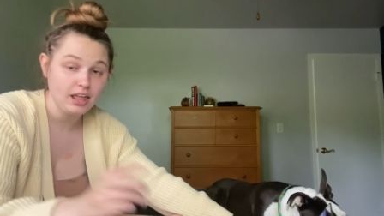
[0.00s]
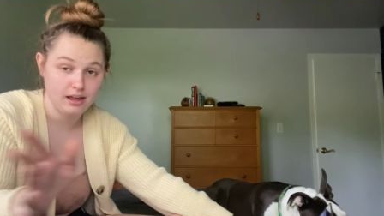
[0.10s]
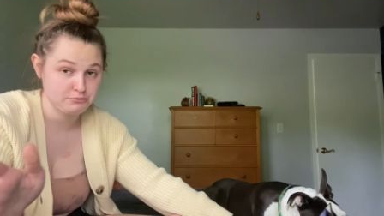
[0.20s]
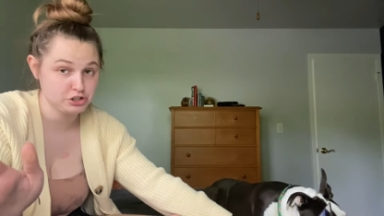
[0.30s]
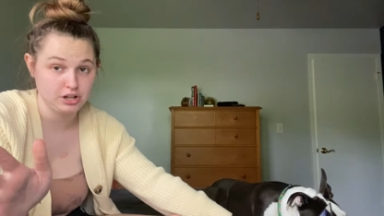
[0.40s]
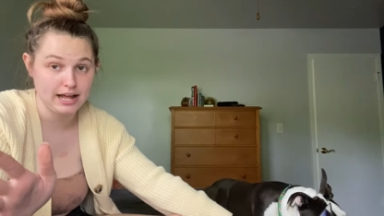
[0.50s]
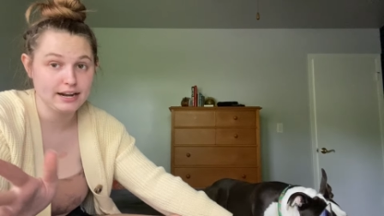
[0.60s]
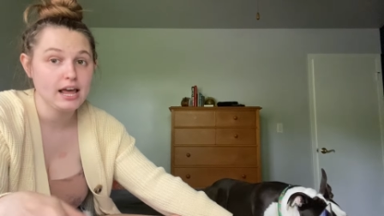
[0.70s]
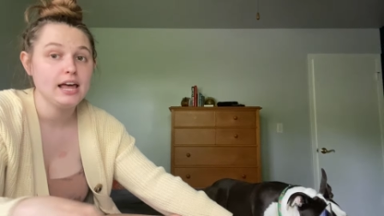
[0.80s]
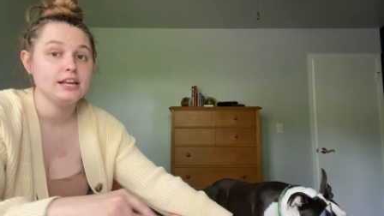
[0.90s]
I'm just
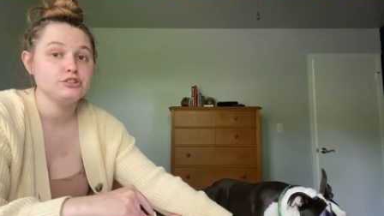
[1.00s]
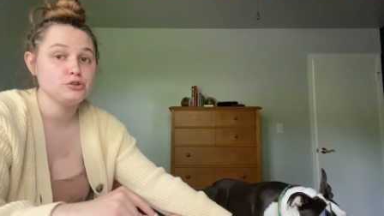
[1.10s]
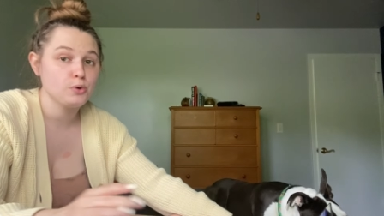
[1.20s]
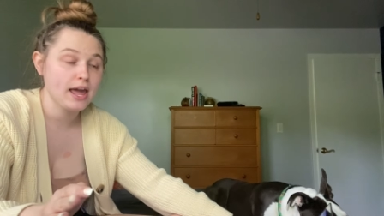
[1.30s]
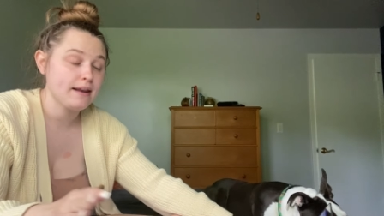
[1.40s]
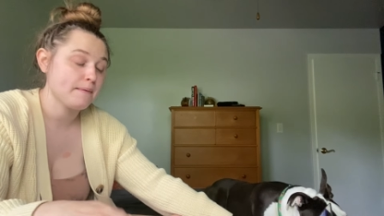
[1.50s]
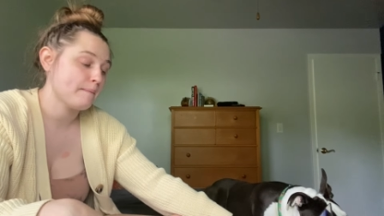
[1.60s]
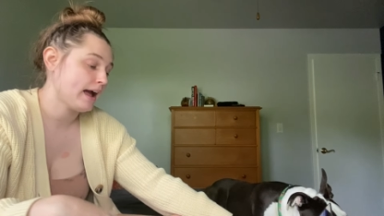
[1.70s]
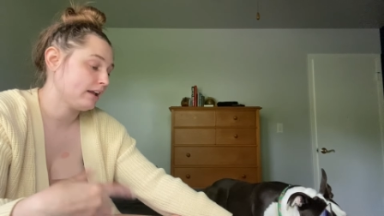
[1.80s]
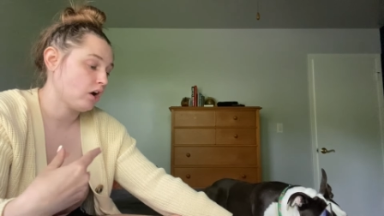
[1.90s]
glad to get
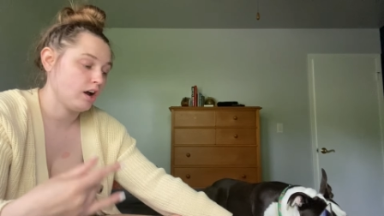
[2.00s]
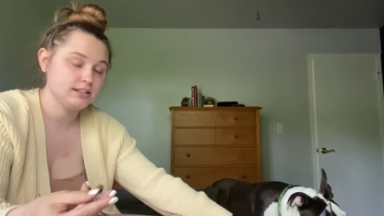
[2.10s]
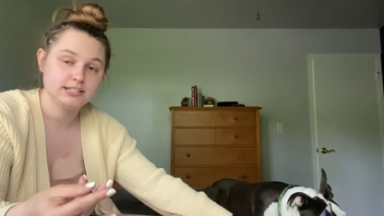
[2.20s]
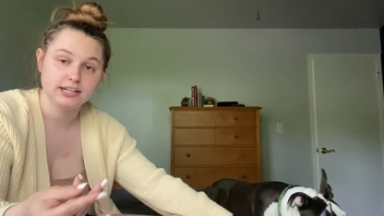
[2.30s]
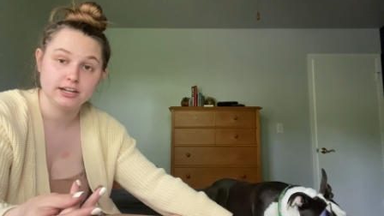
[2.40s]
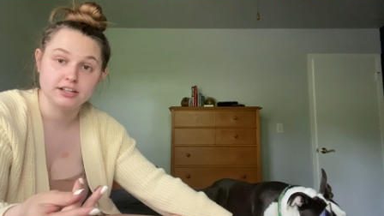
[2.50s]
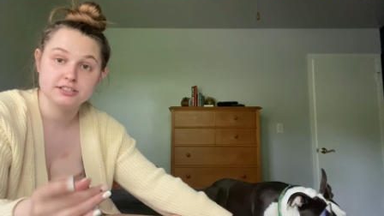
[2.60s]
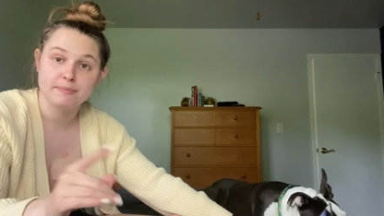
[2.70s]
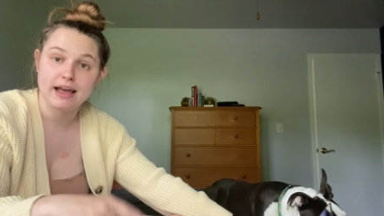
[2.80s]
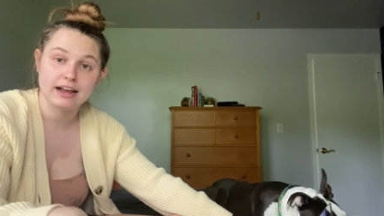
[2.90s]
my cost of
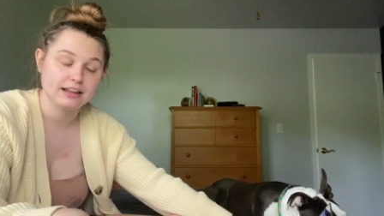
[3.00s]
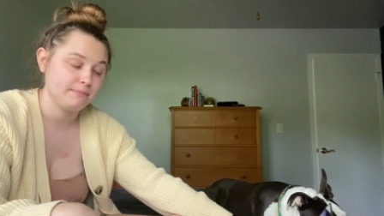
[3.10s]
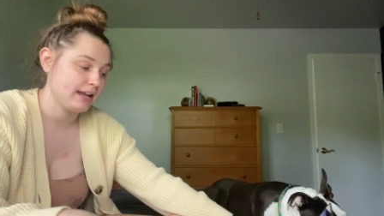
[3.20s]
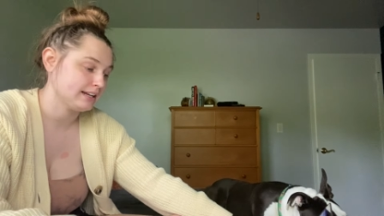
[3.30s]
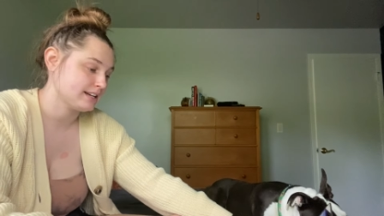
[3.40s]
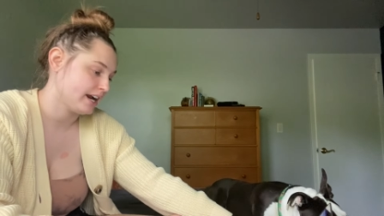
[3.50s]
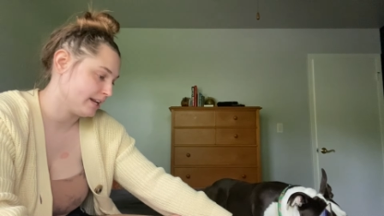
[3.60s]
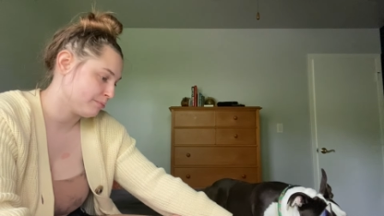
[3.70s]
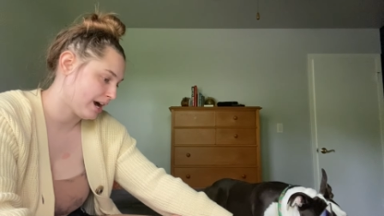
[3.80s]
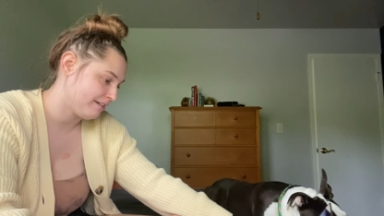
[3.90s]
goods back and make a
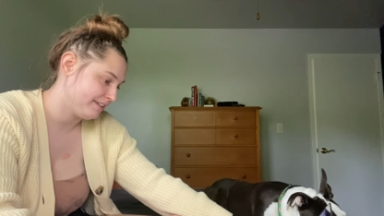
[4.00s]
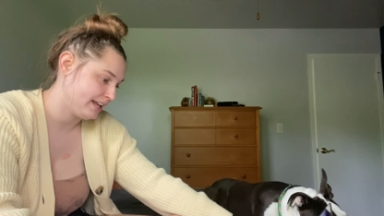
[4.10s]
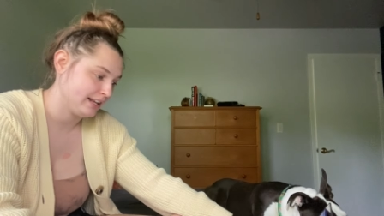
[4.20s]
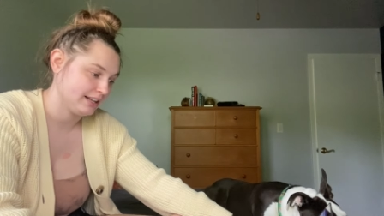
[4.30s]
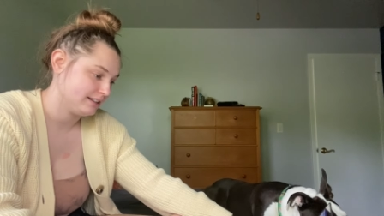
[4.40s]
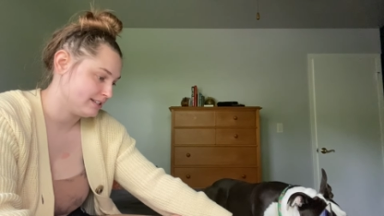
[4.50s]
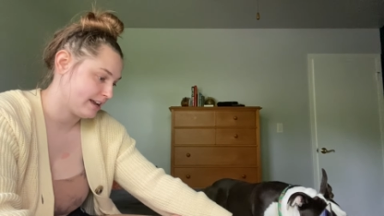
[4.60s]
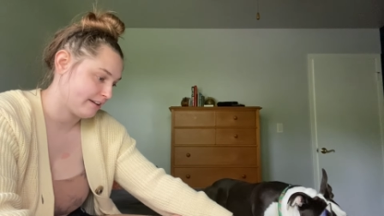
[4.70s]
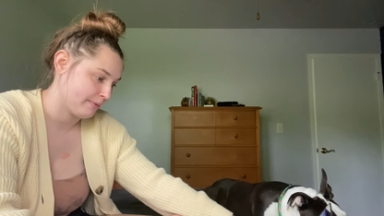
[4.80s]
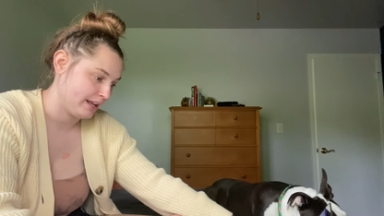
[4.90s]
tiny profit and get these
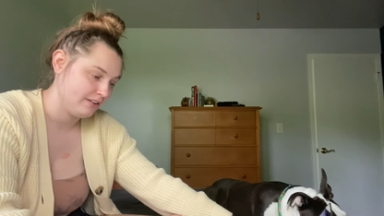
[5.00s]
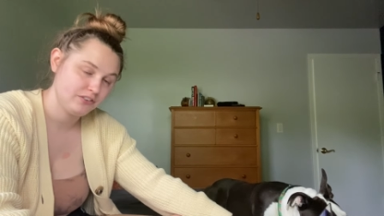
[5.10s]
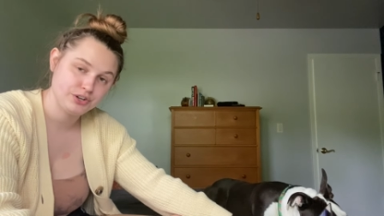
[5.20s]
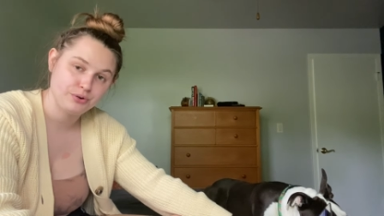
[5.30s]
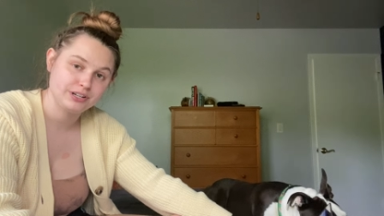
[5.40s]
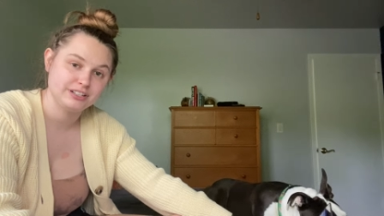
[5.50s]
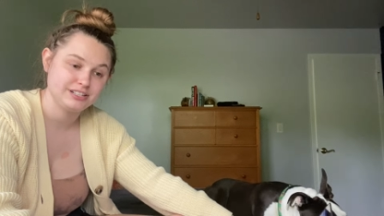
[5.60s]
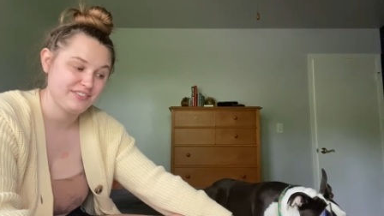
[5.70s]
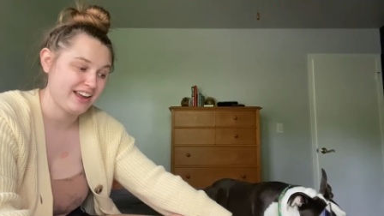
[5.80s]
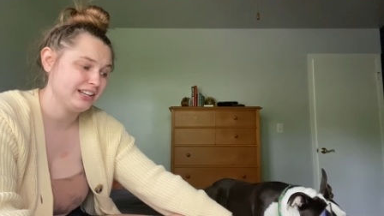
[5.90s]
out of my inventory since
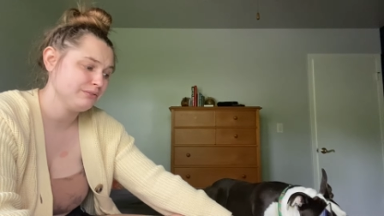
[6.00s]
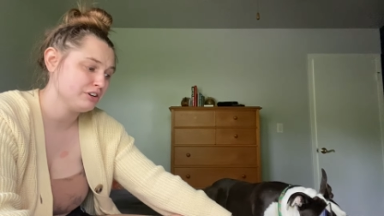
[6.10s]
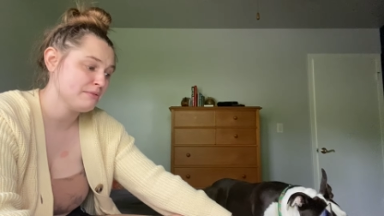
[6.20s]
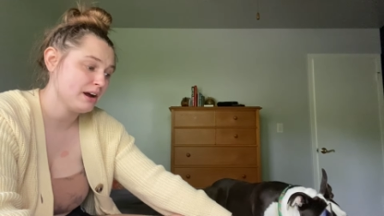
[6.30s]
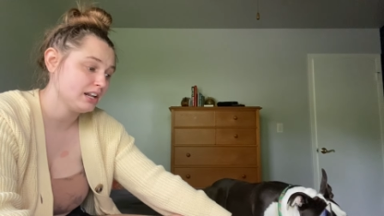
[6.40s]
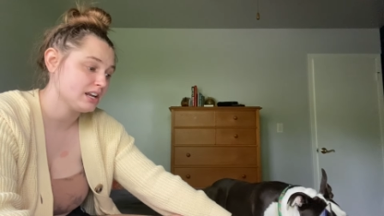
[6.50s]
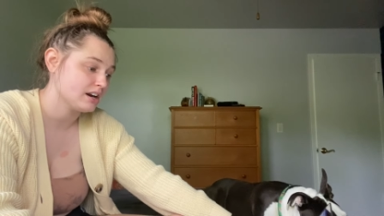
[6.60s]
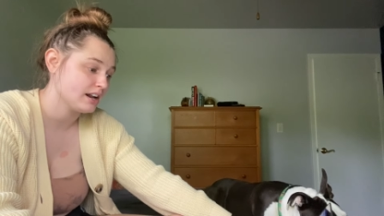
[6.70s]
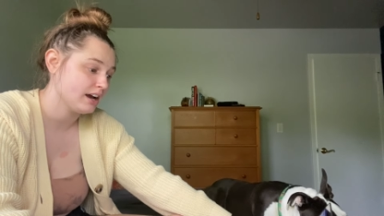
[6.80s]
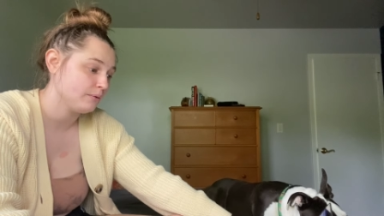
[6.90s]
I've had them for about a
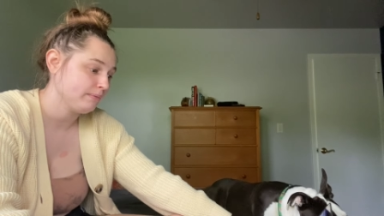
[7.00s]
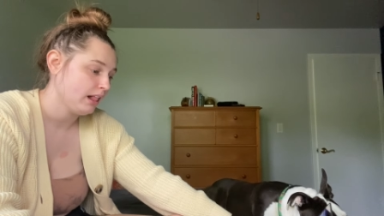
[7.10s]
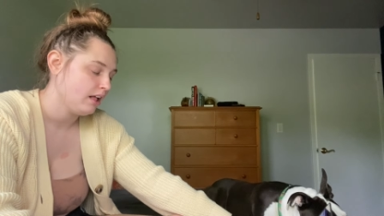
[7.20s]
year now.